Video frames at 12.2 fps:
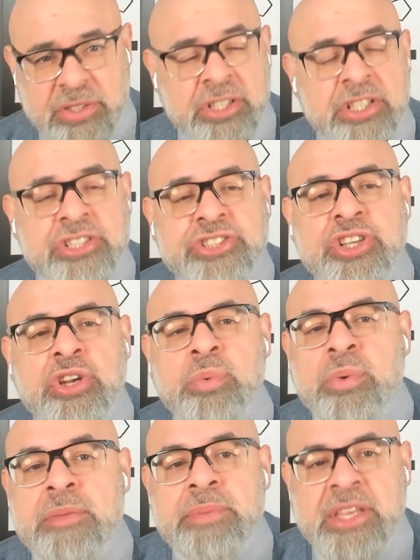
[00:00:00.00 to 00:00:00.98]
Or should
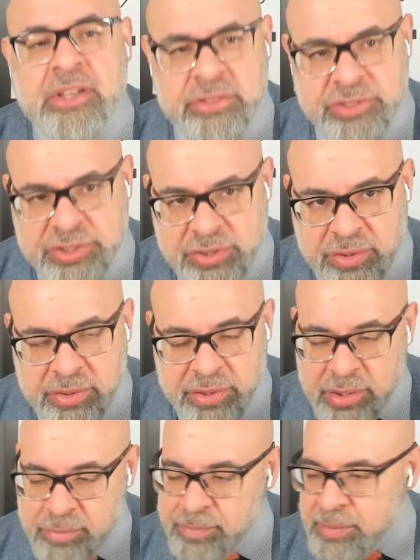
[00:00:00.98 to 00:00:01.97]
we be concerned?